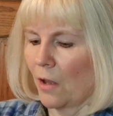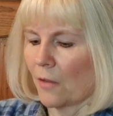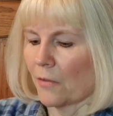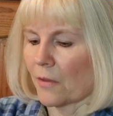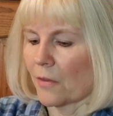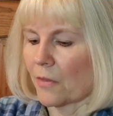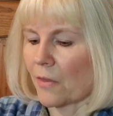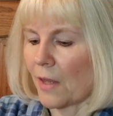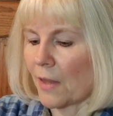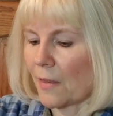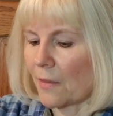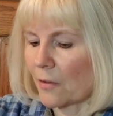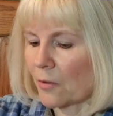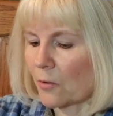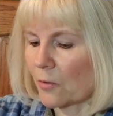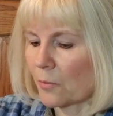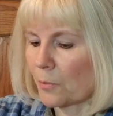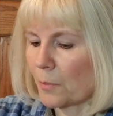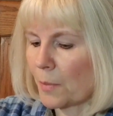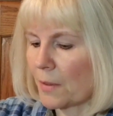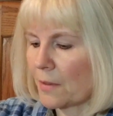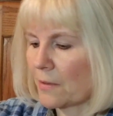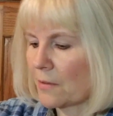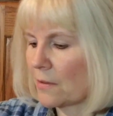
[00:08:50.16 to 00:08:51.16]
The thing that's
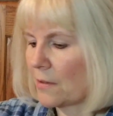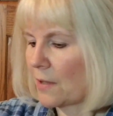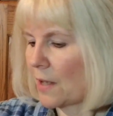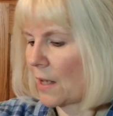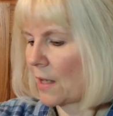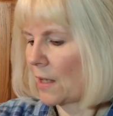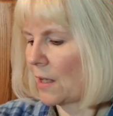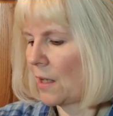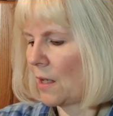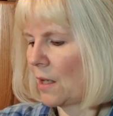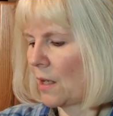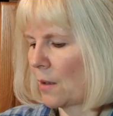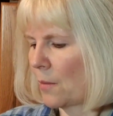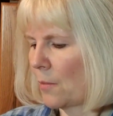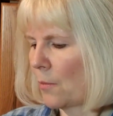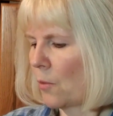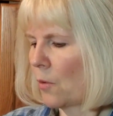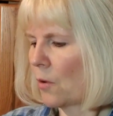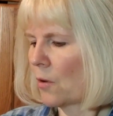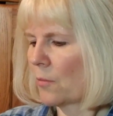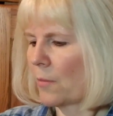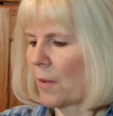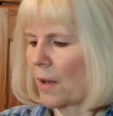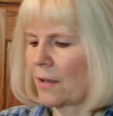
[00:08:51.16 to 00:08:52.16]
been taking
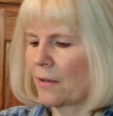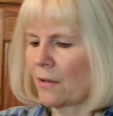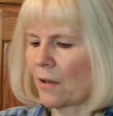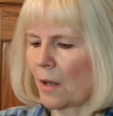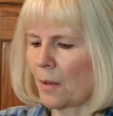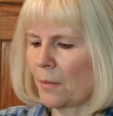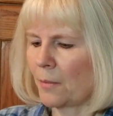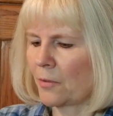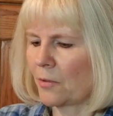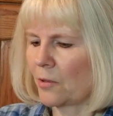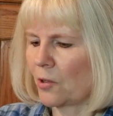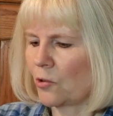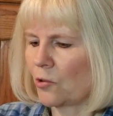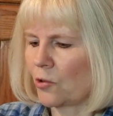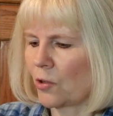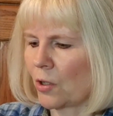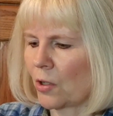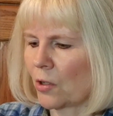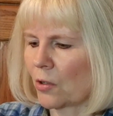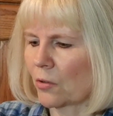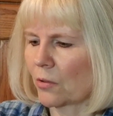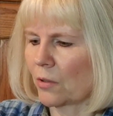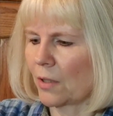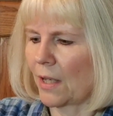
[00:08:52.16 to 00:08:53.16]
more of my time stitching
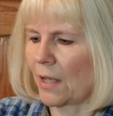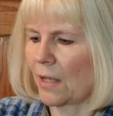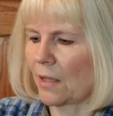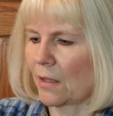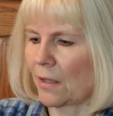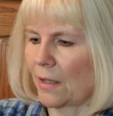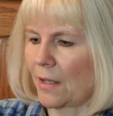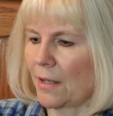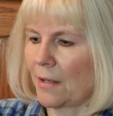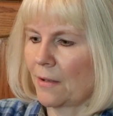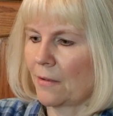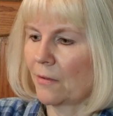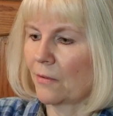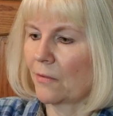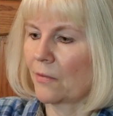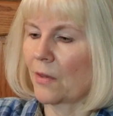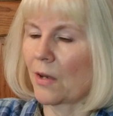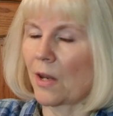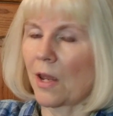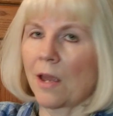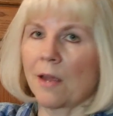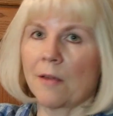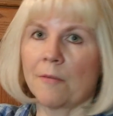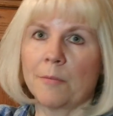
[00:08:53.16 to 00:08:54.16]
here lately
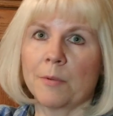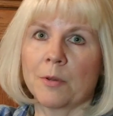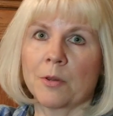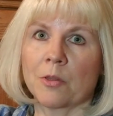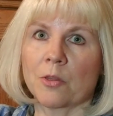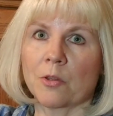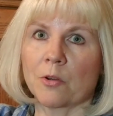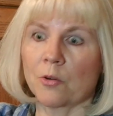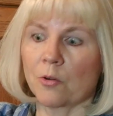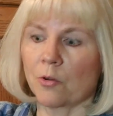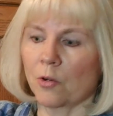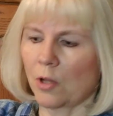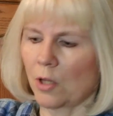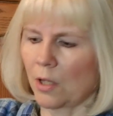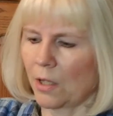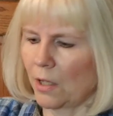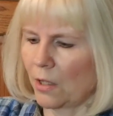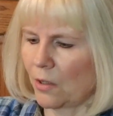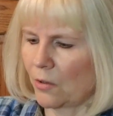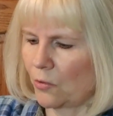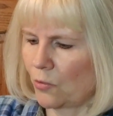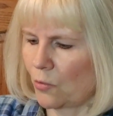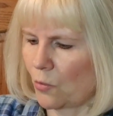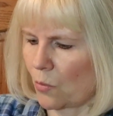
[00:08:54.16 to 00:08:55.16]
that I have been thoroughly
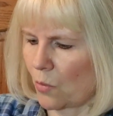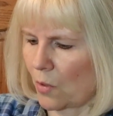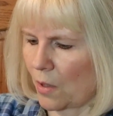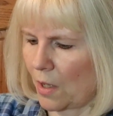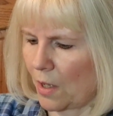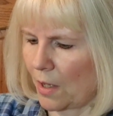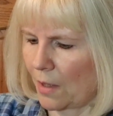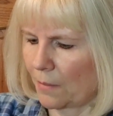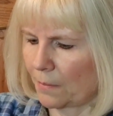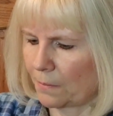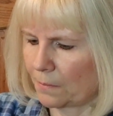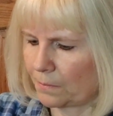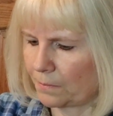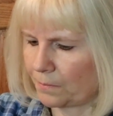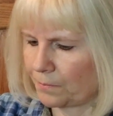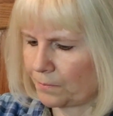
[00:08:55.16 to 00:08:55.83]
enjoying,